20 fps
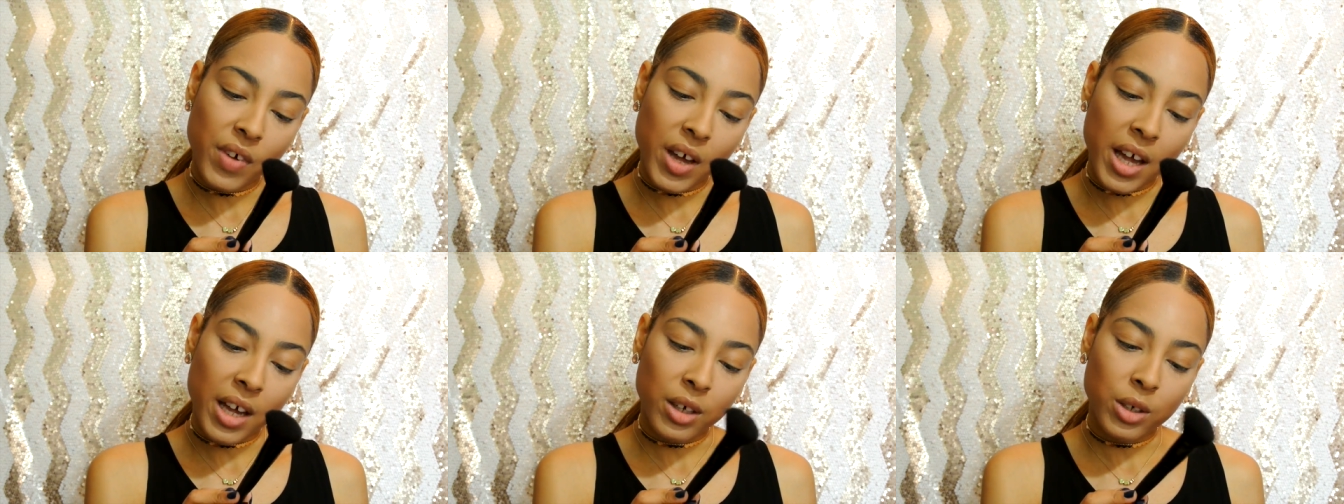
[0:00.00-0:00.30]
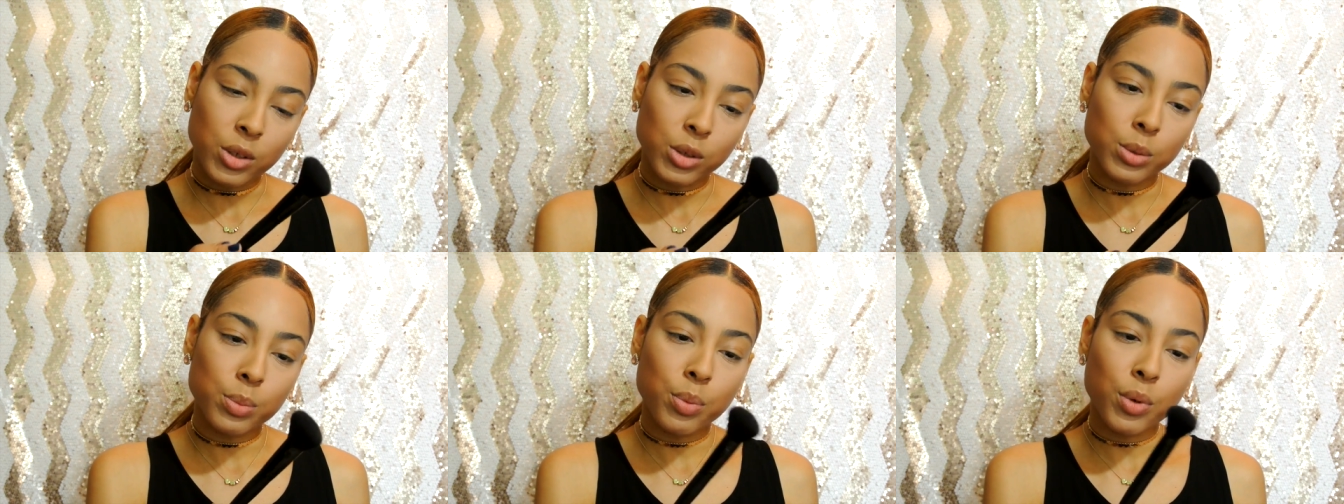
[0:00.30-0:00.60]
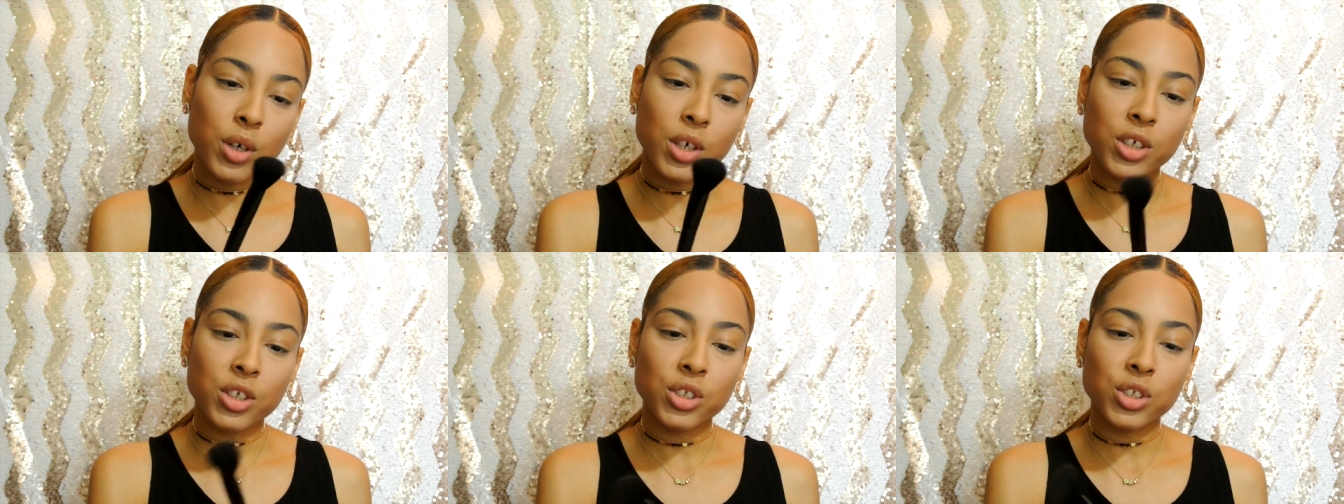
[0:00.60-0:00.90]
angled
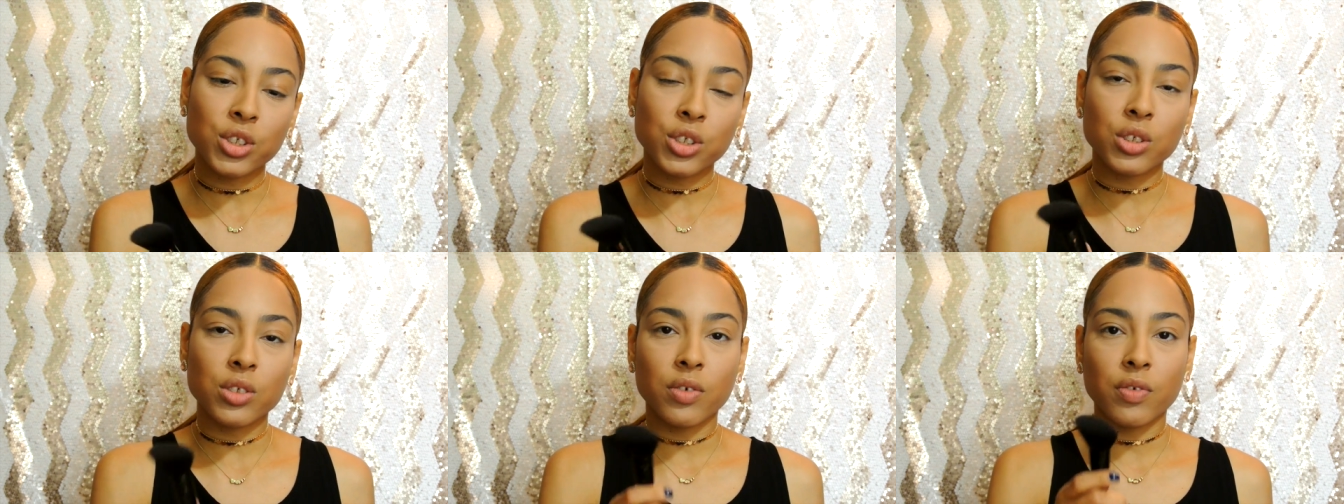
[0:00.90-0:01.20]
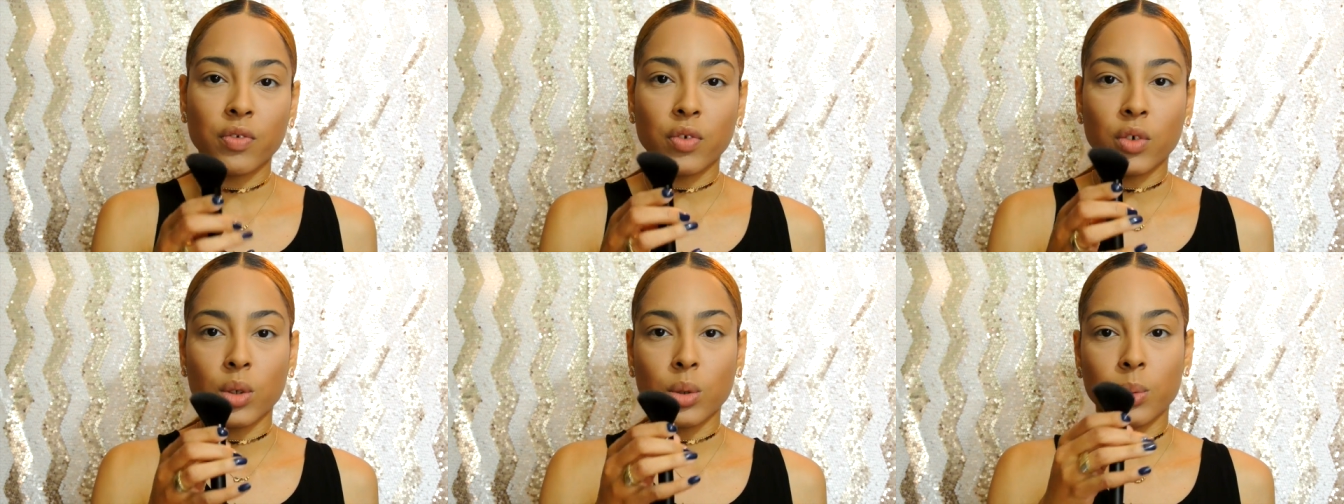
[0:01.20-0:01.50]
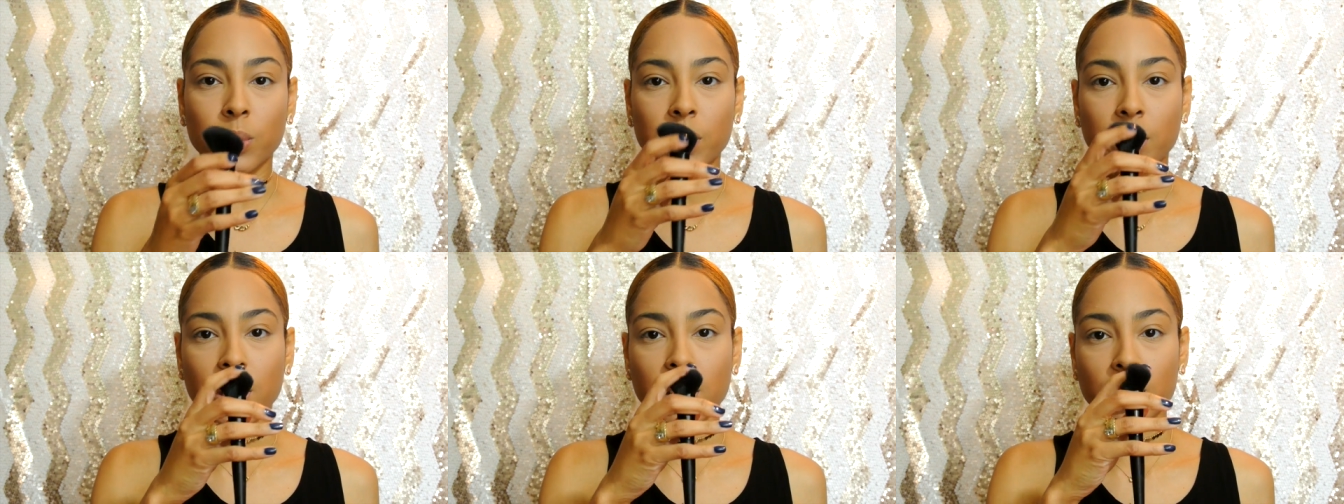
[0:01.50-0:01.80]
brush for
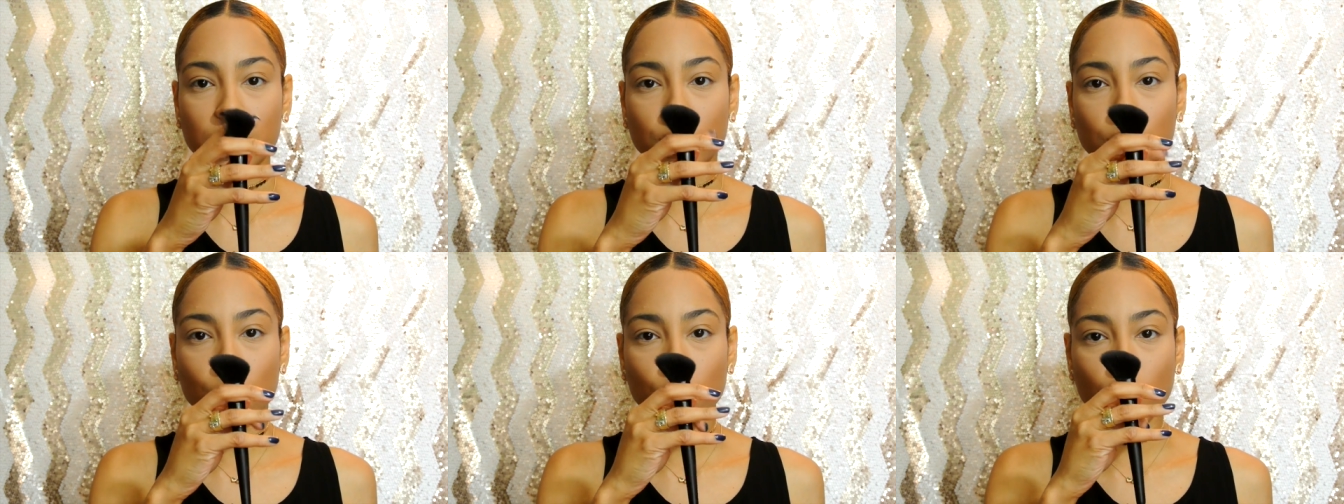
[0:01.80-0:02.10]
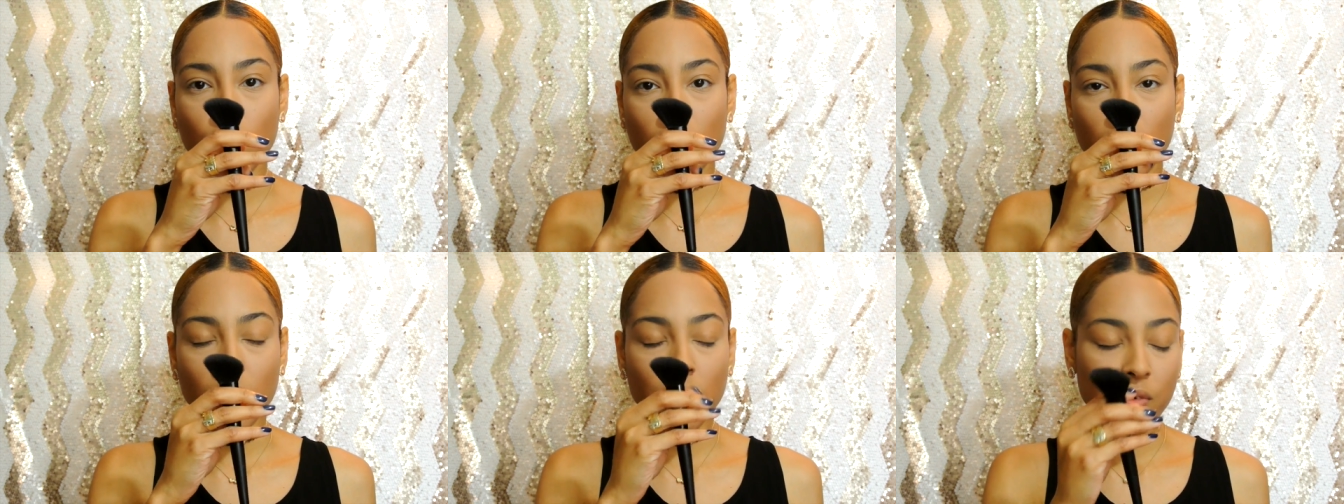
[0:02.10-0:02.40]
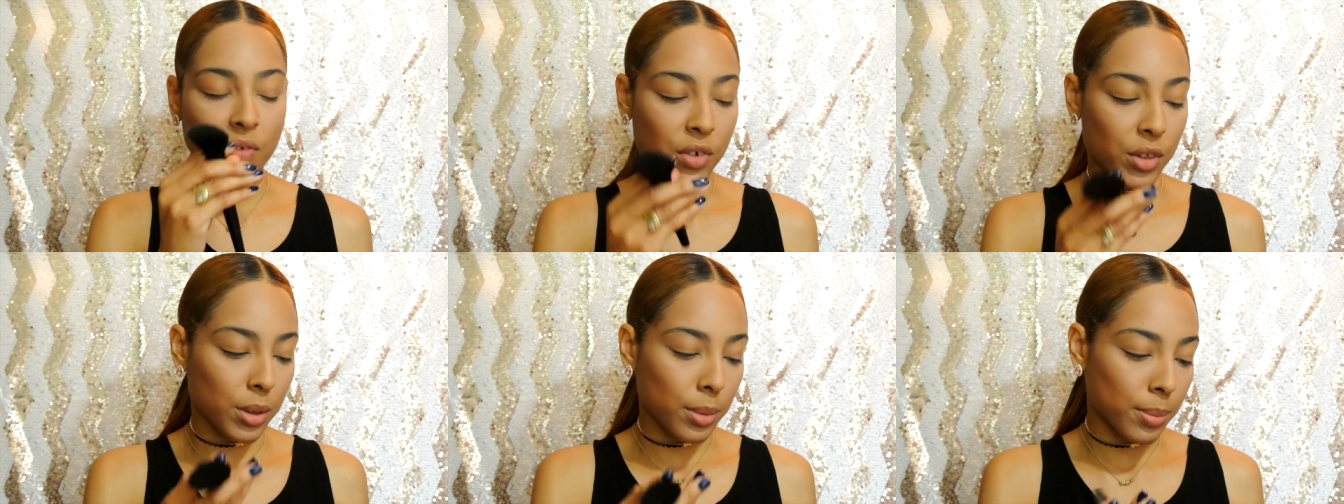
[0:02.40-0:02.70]
one as well
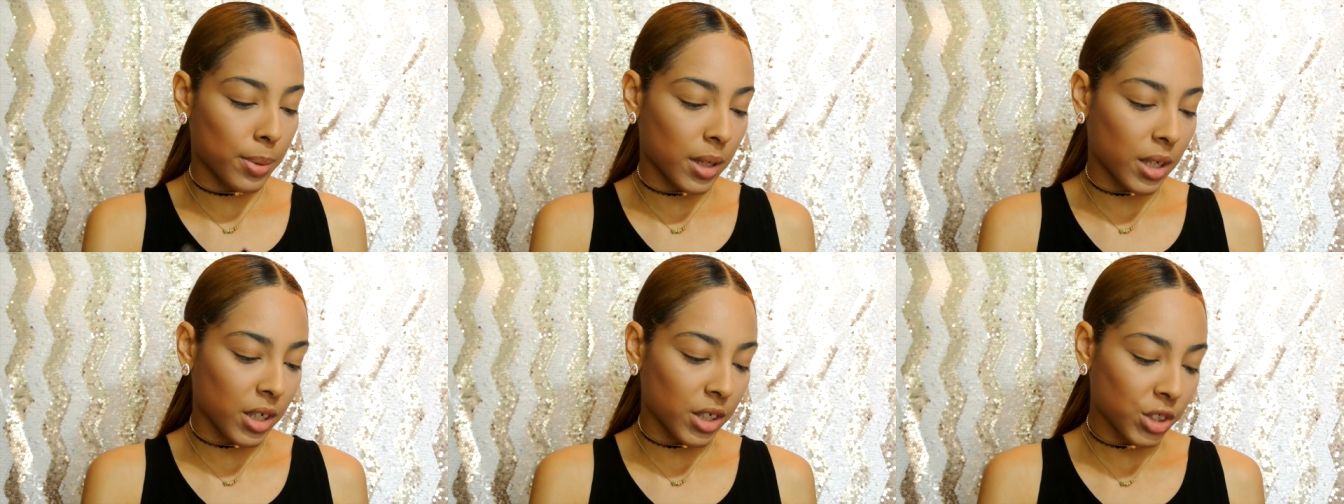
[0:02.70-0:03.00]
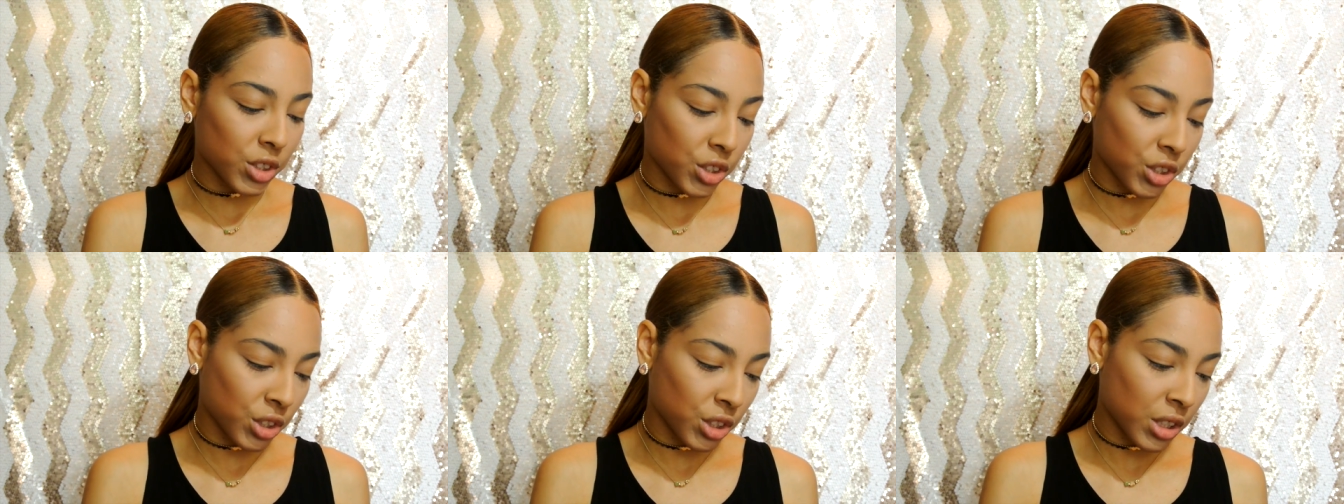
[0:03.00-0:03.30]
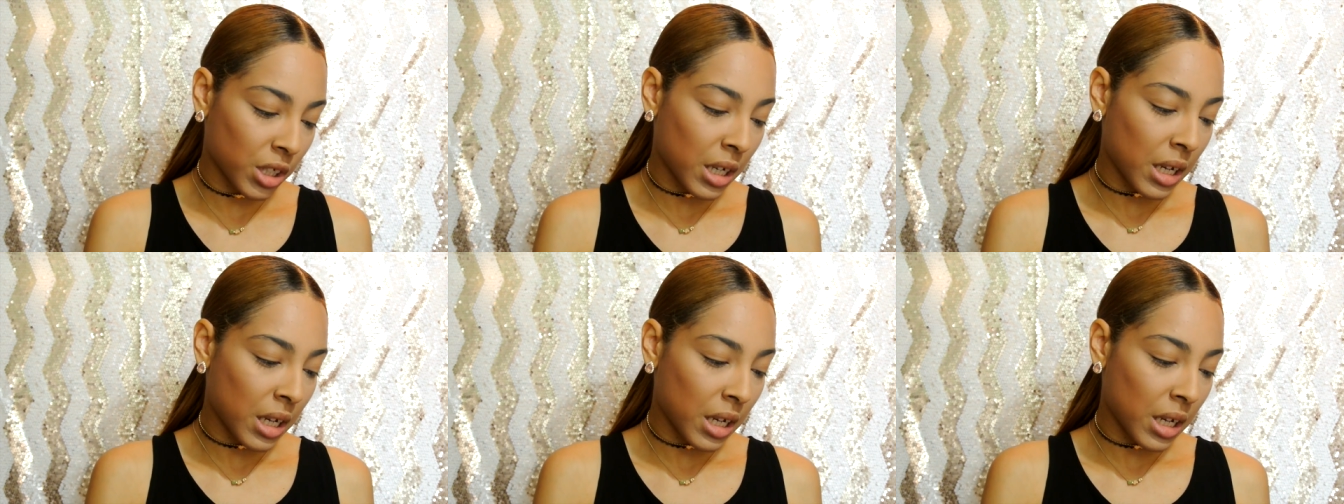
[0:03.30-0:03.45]
for the blush,